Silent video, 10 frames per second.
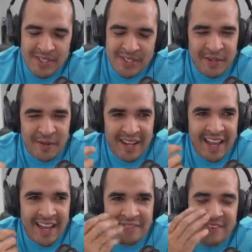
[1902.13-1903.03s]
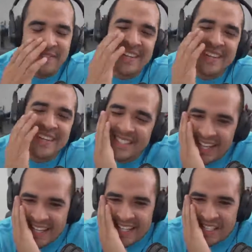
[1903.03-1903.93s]
there laughing because
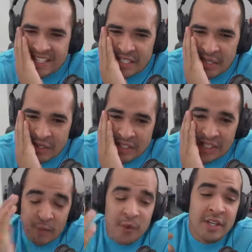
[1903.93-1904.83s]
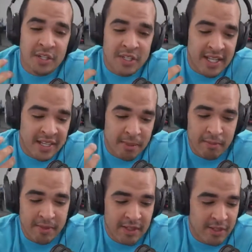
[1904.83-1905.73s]
she goes, and we understand that
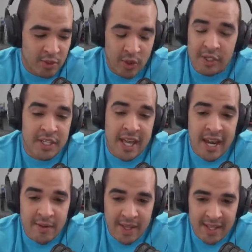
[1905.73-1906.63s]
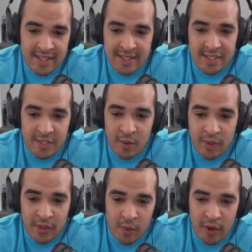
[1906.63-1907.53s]
the trailer's not out yet. This is only
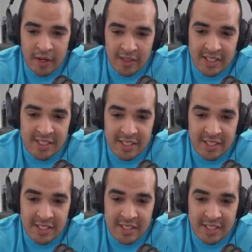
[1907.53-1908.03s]
where this is